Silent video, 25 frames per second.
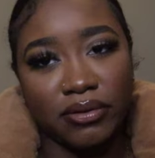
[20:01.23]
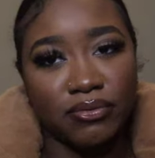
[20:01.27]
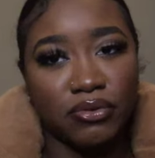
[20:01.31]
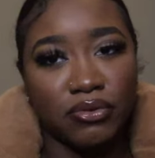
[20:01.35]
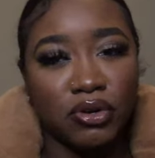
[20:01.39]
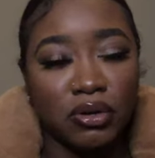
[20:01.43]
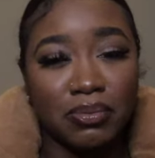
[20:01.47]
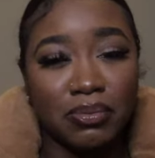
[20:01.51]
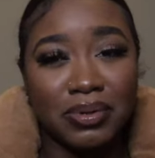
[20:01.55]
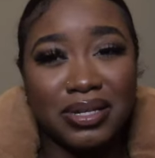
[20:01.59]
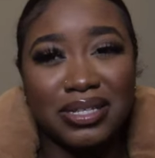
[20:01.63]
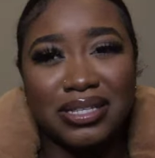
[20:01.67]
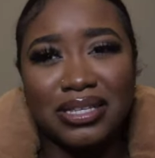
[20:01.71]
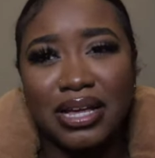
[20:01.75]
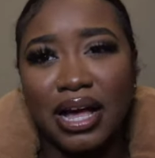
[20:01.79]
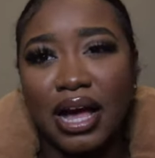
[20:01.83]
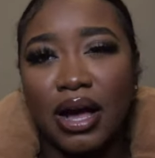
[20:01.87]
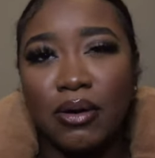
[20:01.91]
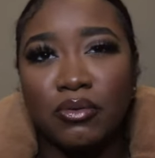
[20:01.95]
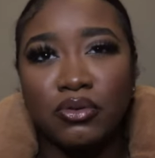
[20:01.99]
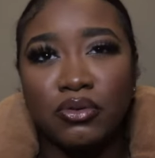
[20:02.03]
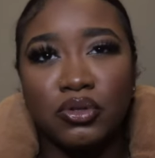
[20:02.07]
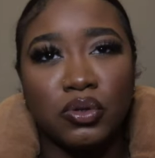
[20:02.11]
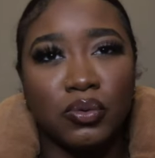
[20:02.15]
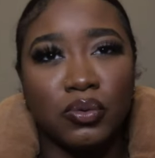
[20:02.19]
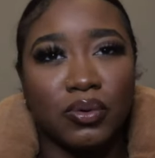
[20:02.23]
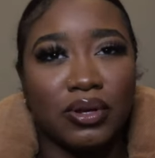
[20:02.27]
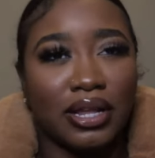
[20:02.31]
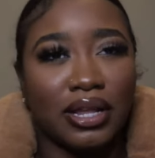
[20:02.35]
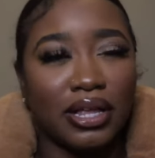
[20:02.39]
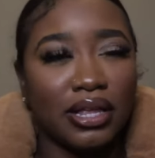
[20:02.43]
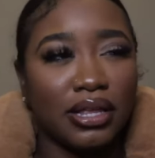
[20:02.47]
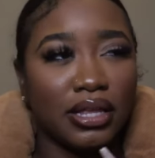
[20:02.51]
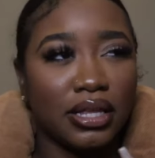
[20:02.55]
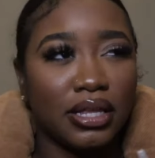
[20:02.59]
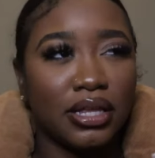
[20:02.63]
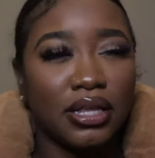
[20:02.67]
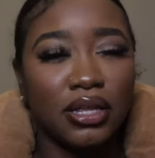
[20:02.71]
and forth because I was doing
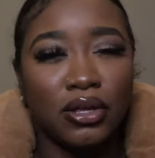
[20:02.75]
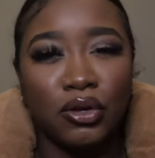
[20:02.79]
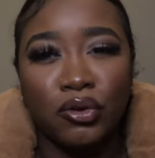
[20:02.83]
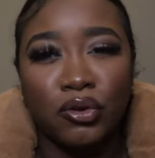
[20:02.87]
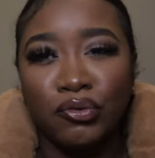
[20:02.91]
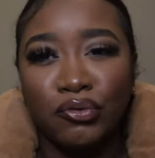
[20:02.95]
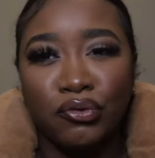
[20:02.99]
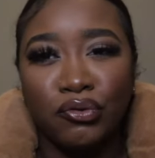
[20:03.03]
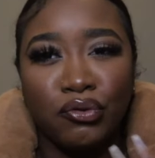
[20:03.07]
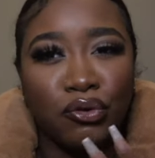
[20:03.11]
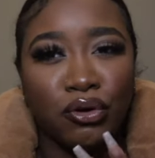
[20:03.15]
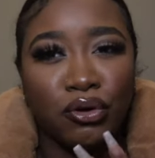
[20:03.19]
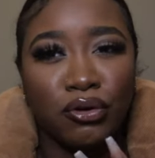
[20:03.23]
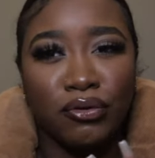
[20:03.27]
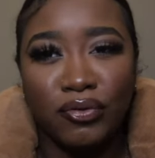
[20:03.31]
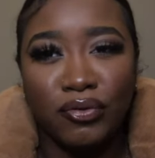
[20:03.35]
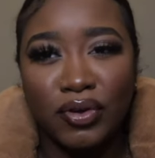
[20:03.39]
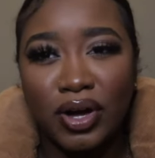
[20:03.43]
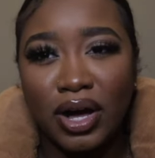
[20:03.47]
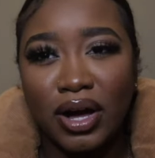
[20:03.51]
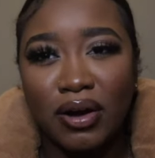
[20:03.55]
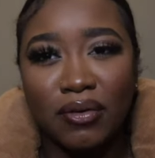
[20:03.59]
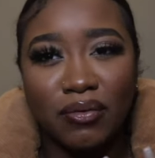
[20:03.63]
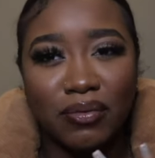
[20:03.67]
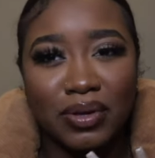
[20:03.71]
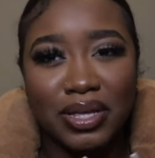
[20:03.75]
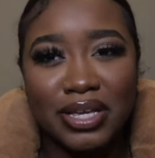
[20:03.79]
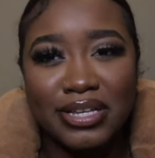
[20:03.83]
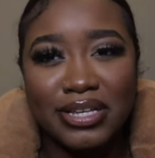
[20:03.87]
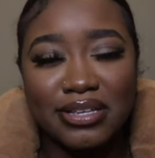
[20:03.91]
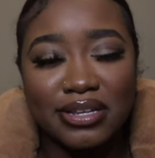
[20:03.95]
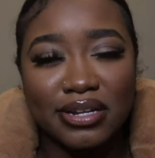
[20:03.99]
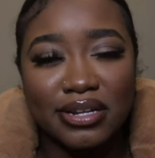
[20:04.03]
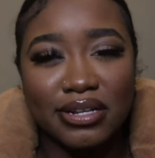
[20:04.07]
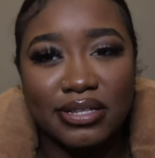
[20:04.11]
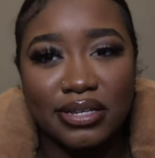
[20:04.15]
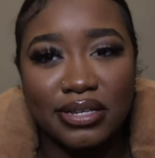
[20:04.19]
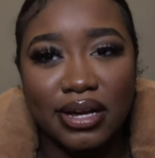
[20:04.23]
like four or five weeks
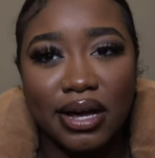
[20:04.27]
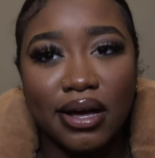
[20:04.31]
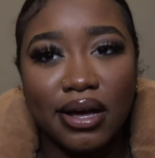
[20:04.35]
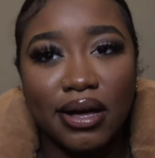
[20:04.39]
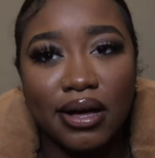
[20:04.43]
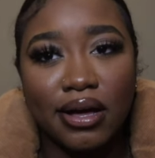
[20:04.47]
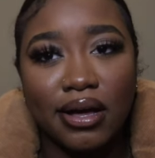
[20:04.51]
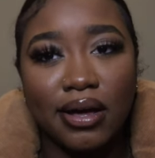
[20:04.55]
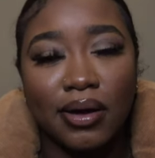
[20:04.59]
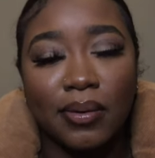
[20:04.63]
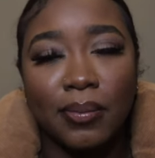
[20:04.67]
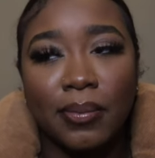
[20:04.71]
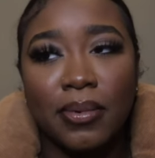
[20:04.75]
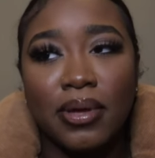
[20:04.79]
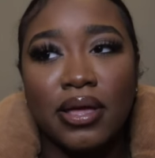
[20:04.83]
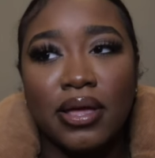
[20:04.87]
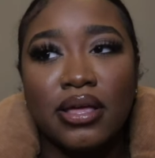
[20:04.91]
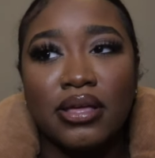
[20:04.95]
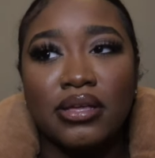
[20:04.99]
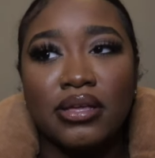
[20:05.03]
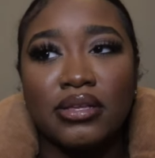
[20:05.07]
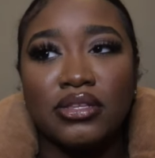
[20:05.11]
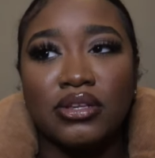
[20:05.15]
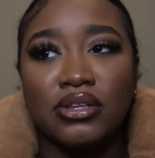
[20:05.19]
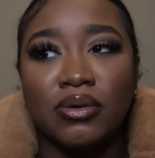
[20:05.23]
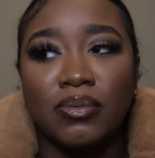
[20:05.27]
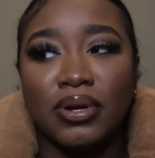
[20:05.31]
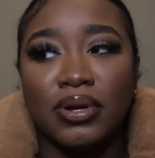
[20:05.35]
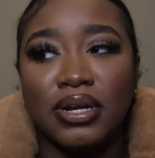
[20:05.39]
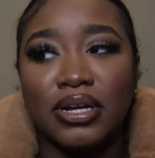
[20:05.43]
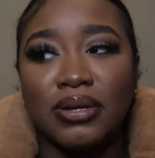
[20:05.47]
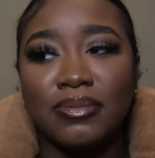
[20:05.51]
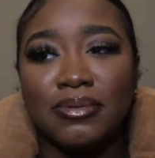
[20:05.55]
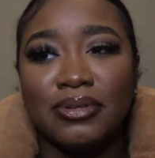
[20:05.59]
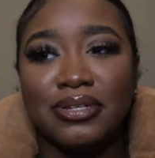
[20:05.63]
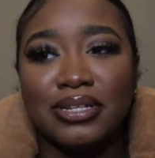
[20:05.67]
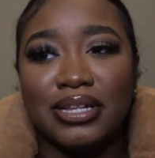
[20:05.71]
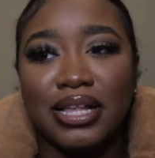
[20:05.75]
at a time to where
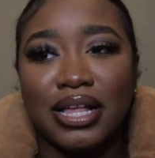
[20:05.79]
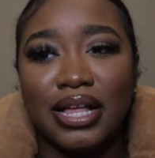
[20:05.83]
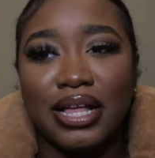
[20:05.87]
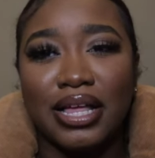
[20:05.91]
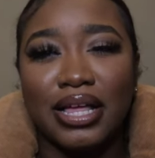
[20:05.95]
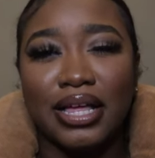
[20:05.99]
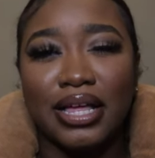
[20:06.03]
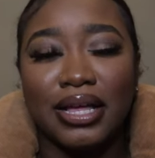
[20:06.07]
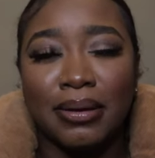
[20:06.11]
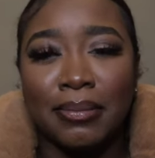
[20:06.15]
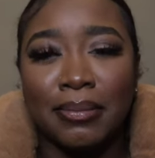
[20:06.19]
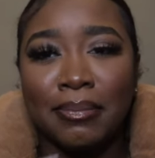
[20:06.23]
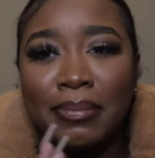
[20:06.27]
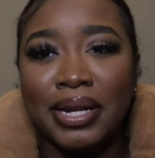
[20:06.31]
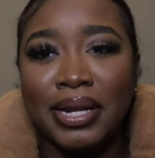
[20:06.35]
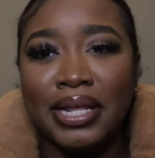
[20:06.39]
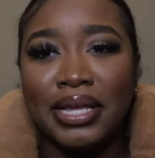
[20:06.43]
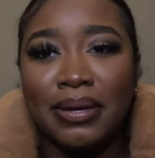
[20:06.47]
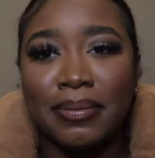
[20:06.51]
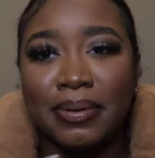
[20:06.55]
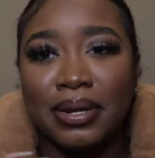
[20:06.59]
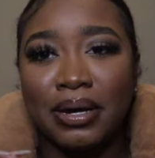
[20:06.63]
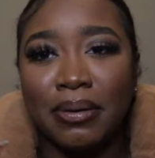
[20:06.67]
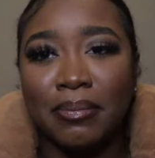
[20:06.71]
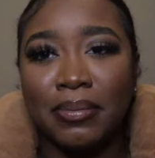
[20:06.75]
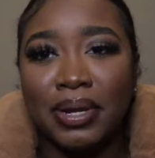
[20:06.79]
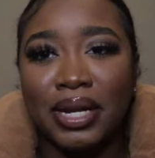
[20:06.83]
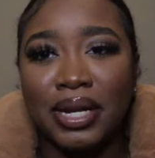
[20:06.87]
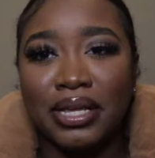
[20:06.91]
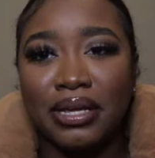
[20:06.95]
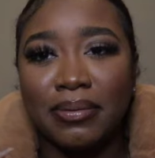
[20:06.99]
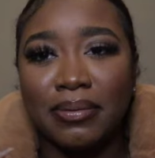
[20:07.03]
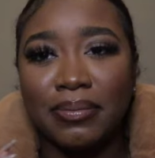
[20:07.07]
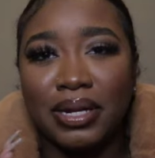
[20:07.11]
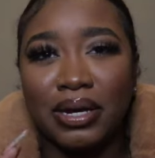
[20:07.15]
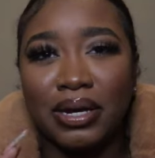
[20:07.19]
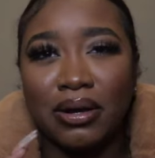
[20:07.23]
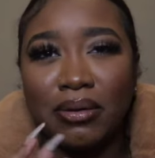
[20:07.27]
it was like money coming out, money
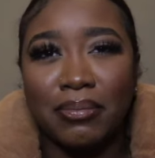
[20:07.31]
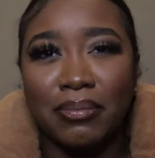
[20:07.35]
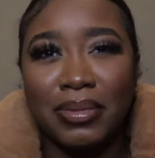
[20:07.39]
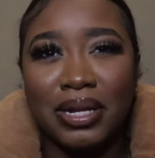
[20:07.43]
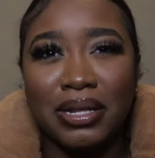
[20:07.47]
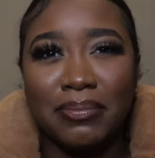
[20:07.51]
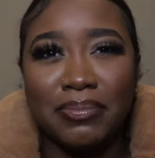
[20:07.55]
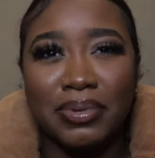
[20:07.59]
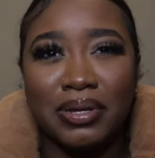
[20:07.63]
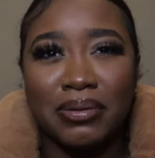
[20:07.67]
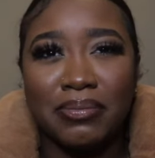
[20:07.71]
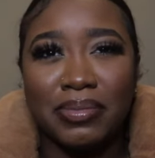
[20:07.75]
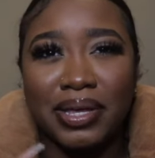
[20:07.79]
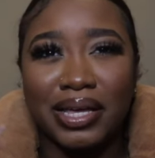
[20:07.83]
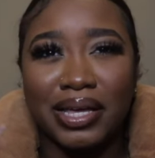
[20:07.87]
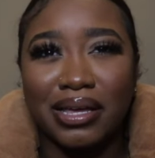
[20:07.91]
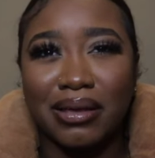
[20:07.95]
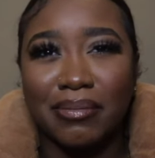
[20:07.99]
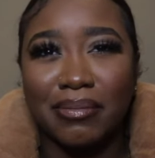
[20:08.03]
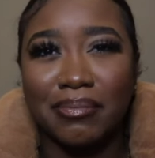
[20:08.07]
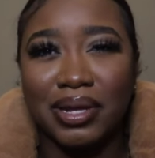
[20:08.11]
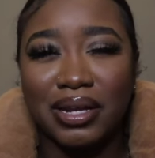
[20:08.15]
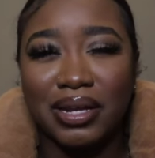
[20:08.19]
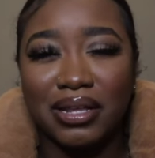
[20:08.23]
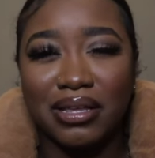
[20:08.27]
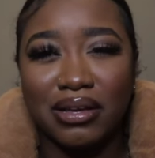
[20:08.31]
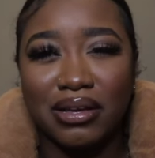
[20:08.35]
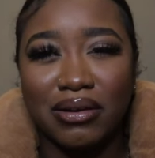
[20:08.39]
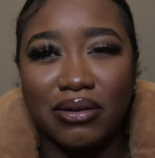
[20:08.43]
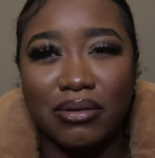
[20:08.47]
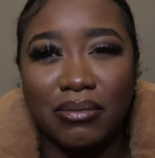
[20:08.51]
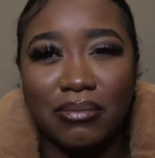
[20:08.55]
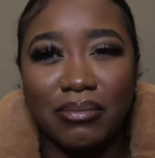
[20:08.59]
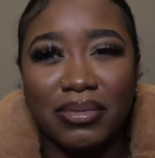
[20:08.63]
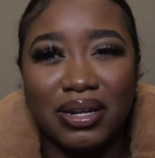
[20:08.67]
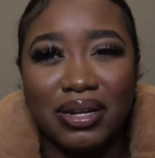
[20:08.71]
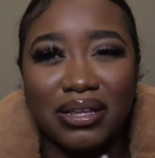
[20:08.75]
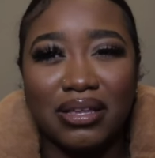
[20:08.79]
coming out, money putting back in, money
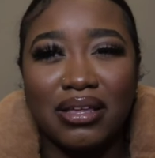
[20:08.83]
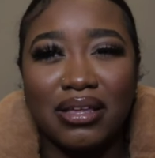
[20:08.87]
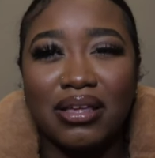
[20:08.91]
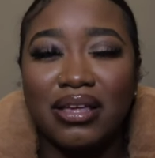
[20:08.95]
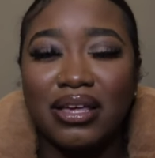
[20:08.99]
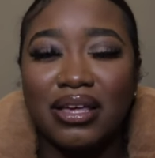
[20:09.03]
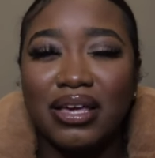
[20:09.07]
out, money.